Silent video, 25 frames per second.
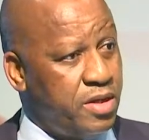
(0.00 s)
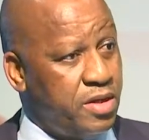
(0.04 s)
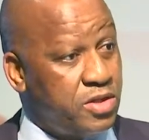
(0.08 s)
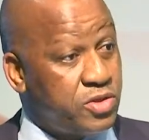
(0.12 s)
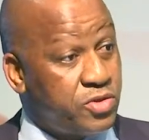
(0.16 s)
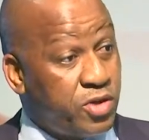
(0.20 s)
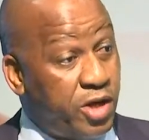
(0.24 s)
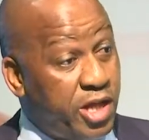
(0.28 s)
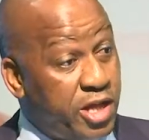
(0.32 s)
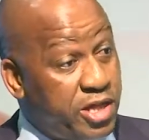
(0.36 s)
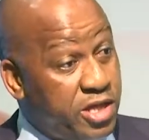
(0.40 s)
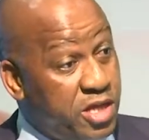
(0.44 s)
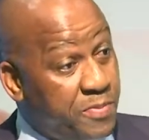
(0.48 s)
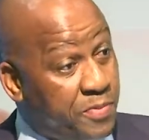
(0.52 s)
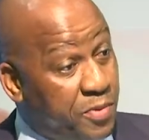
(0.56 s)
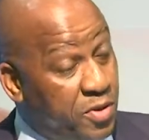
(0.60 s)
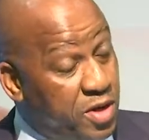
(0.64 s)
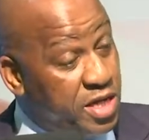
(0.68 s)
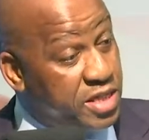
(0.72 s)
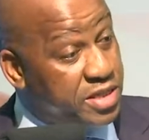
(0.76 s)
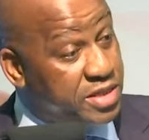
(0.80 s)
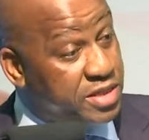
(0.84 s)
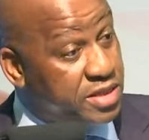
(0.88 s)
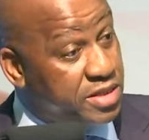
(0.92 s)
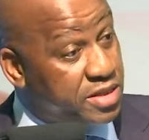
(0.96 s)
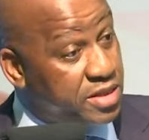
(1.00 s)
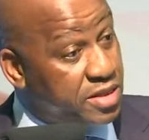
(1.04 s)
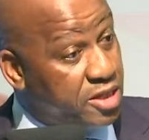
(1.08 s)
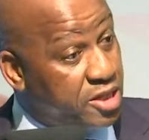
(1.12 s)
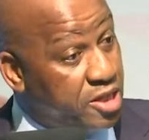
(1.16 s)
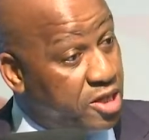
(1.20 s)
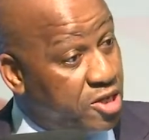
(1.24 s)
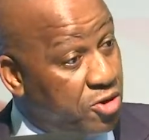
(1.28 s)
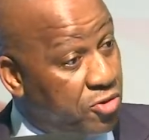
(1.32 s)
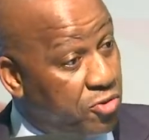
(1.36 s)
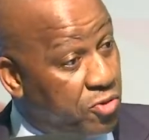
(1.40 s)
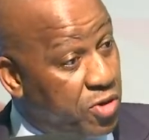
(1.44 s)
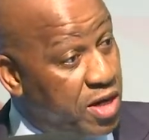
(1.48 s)
so that the police
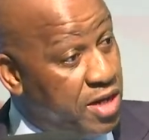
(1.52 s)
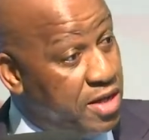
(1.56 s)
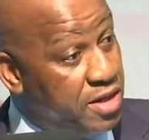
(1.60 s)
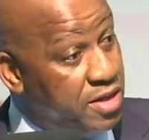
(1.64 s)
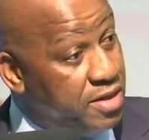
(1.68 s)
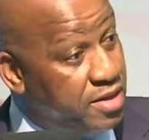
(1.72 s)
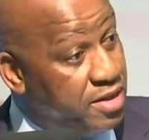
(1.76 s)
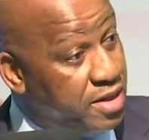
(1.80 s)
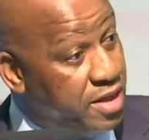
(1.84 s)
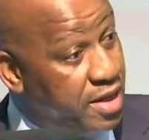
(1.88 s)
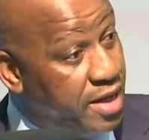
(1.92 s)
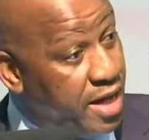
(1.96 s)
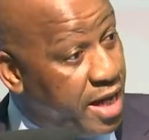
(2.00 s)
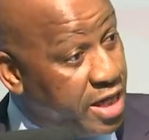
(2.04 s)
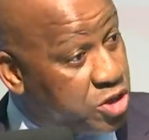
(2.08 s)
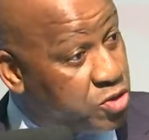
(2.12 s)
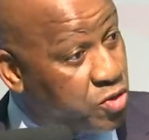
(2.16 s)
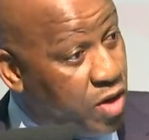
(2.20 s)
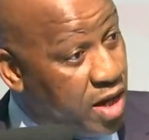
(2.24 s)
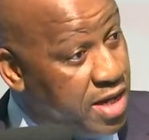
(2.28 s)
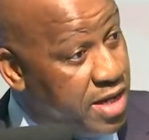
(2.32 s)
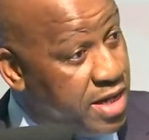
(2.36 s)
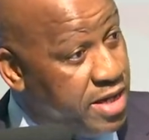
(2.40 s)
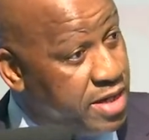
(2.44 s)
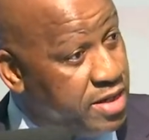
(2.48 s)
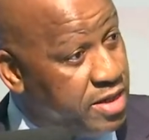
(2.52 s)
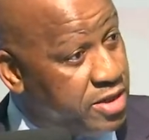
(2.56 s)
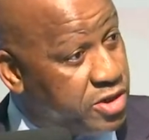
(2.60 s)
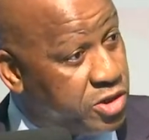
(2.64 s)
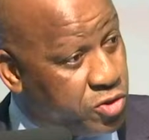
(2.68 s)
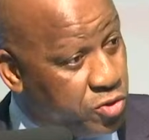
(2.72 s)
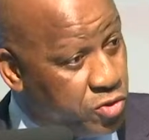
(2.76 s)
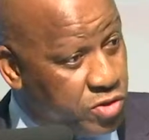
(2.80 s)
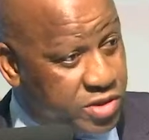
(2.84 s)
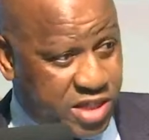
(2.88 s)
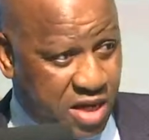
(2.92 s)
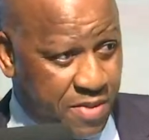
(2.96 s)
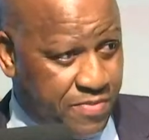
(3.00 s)
will actually
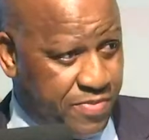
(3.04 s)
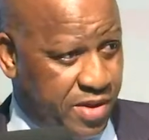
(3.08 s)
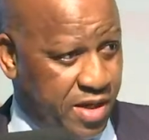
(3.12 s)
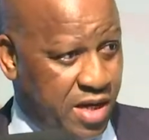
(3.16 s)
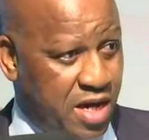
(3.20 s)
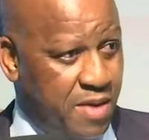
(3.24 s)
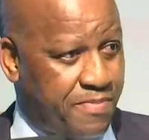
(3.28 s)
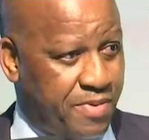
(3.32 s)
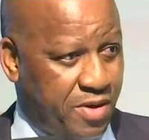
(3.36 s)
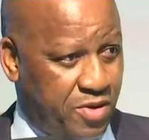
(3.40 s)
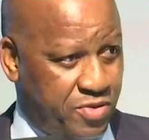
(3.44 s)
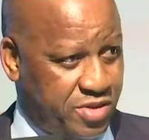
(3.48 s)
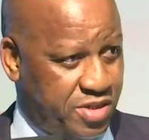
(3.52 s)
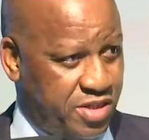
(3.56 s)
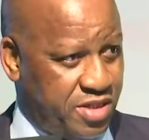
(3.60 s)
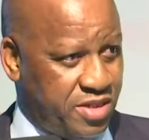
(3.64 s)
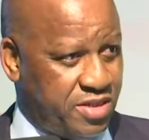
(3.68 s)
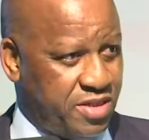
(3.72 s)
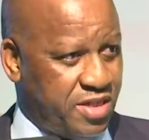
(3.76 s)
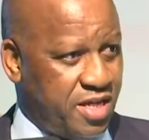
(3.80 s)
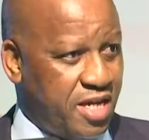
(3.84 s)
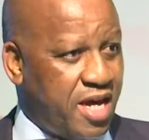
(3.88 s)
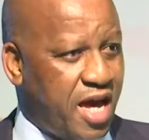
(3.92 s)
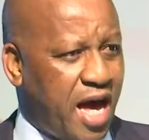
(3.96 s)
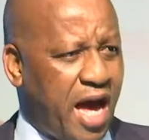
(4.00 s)
do something about it.